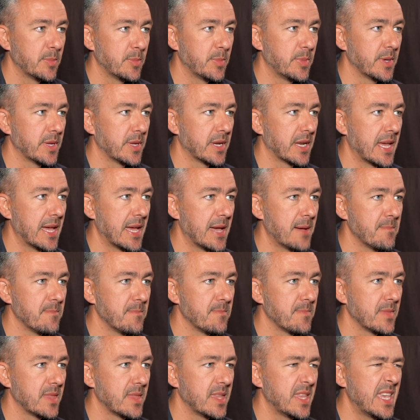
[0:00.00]
but
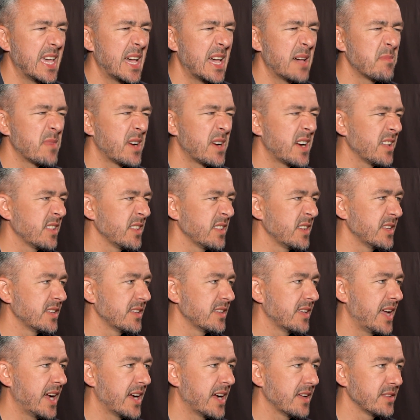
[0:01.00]
in my
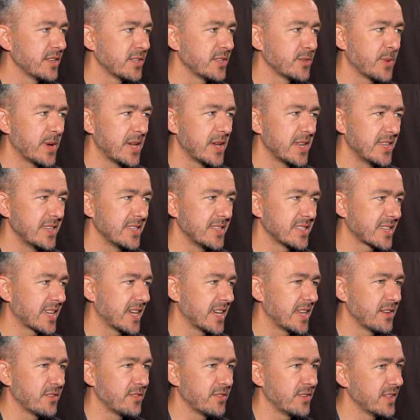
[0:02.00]
early 20s
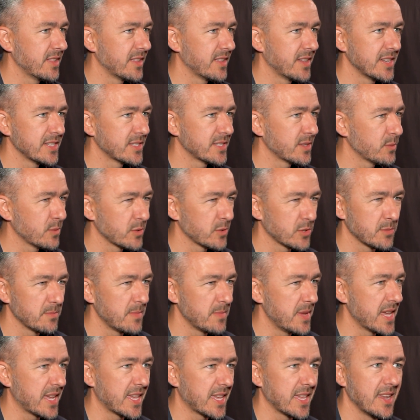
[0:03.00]
kind of realised I wasn't
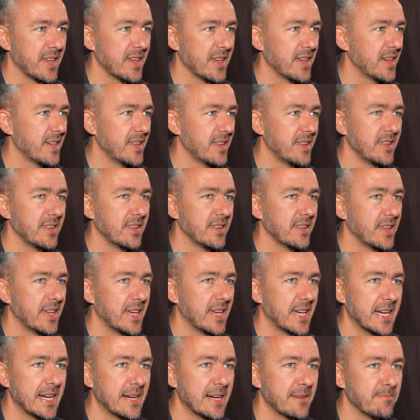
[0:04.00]
making it
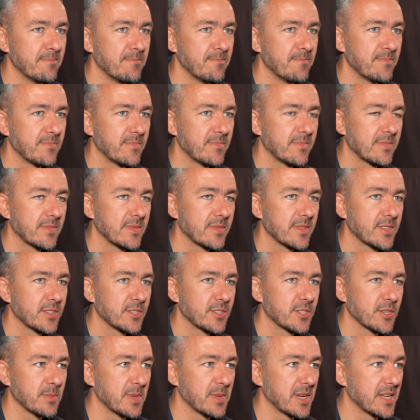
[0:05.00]
and
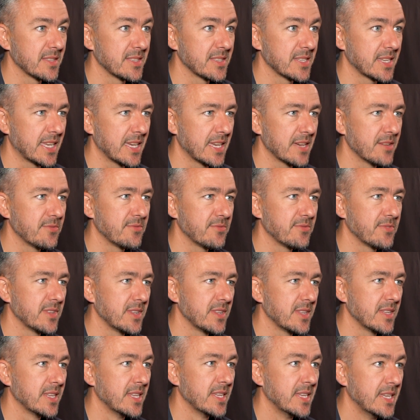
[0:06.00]
something I had to give
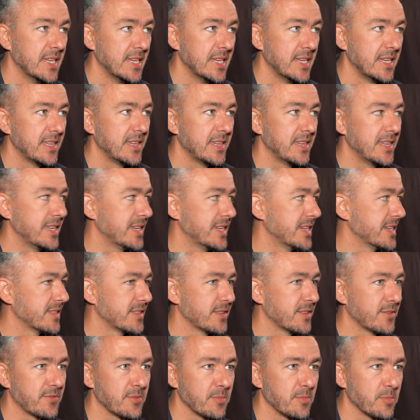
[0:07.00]
and needed a
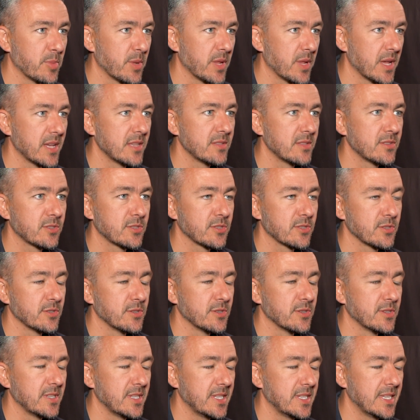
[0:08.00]
different plan. So
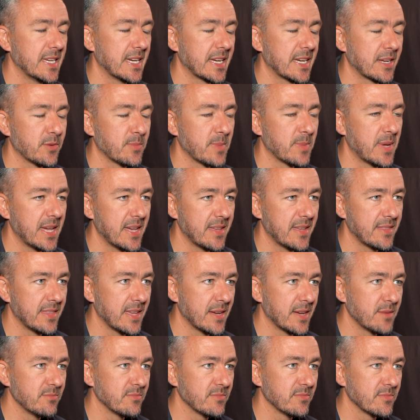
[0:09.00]
yeah, I got my head
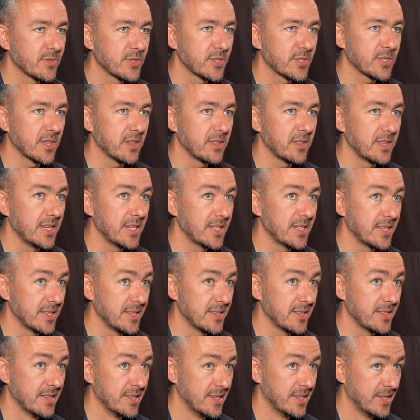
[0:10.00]
down studying,
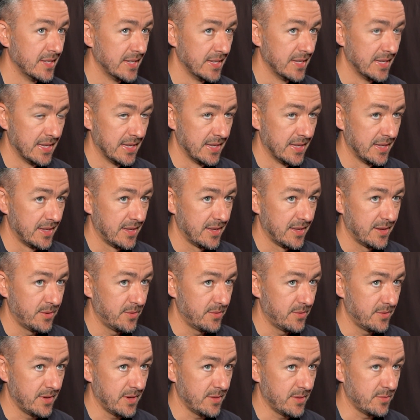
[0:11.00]
and
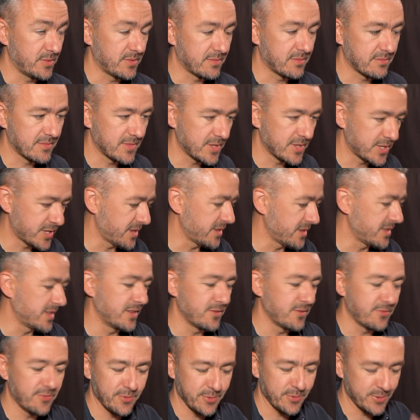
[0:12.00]
I was
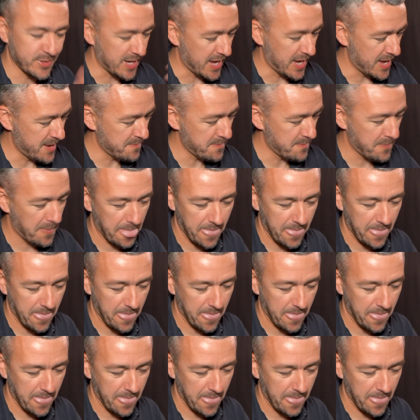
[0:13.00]
studying full time,